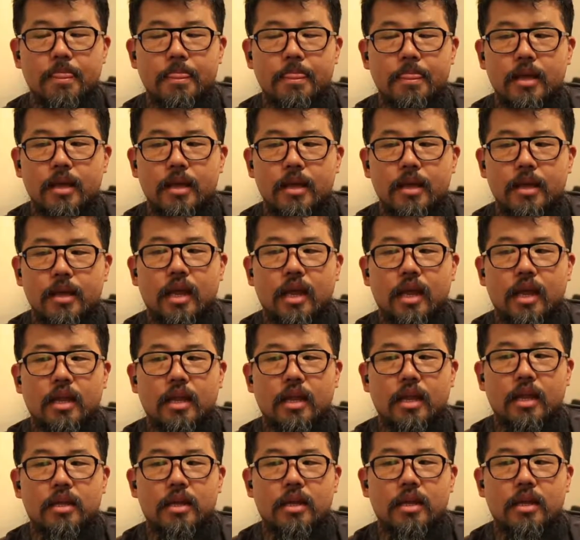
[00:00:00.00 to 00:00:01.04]
and
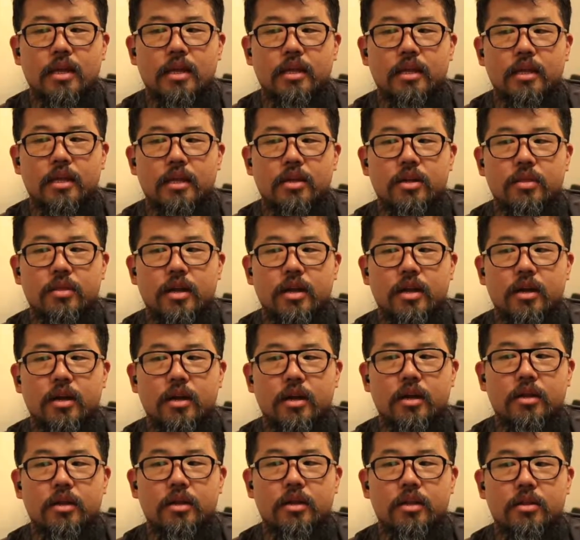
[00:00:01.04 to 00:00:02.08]

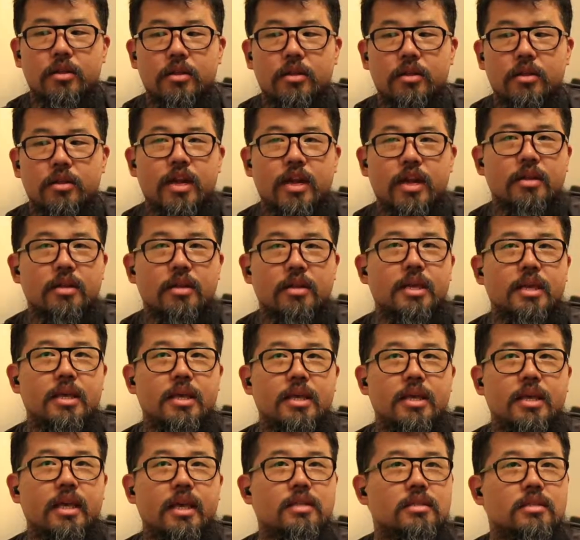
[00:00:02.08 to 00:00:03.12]
they're trying to be
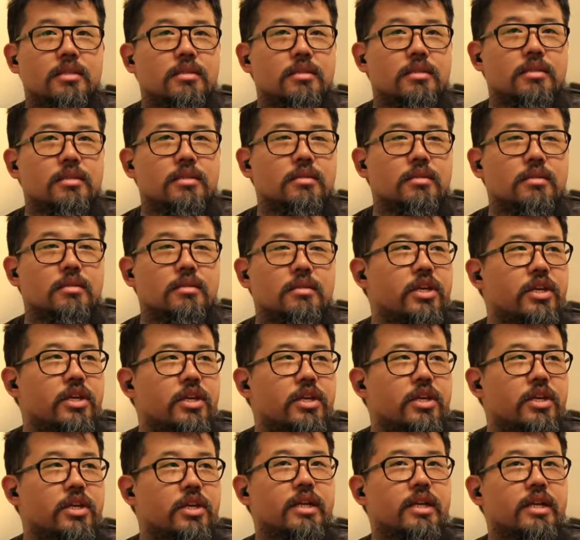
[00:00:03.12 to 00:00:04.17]
as
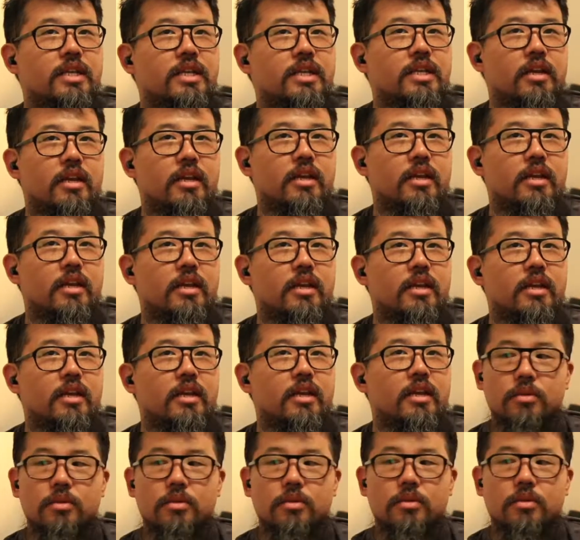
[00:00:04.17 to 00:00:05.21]
considerate and delicate as
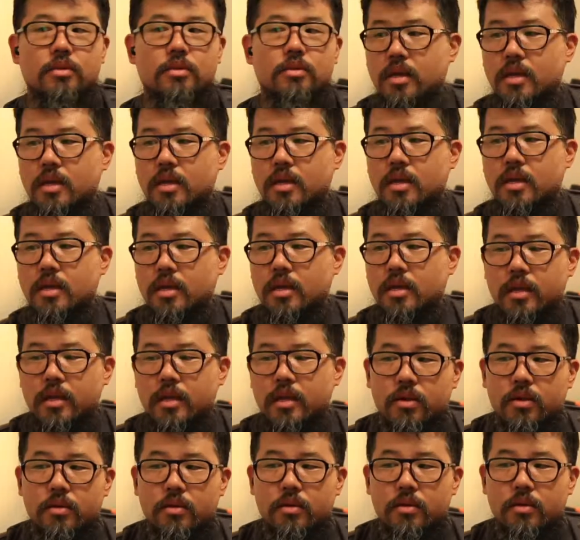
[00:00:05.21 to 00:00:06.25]
possible.
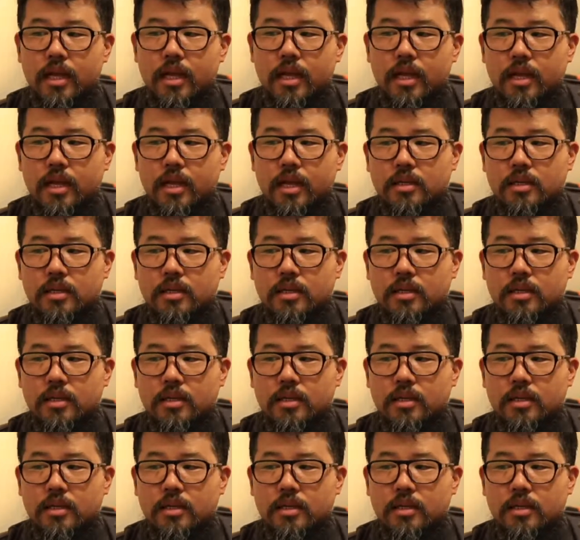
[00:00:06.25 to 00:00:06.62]
And